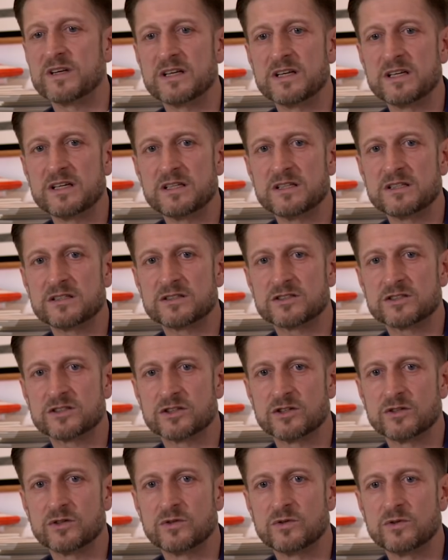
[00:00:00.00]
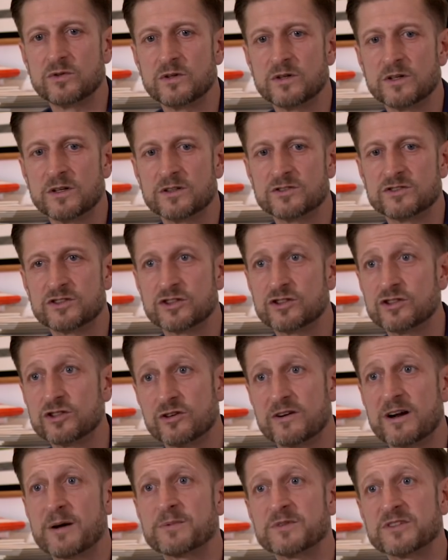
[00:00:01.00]
need to
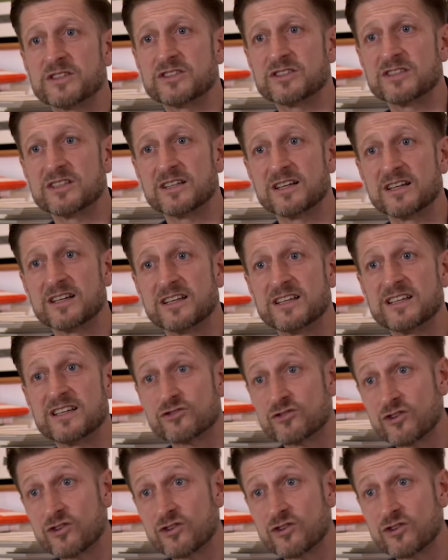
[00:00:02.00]
secure our position in the league,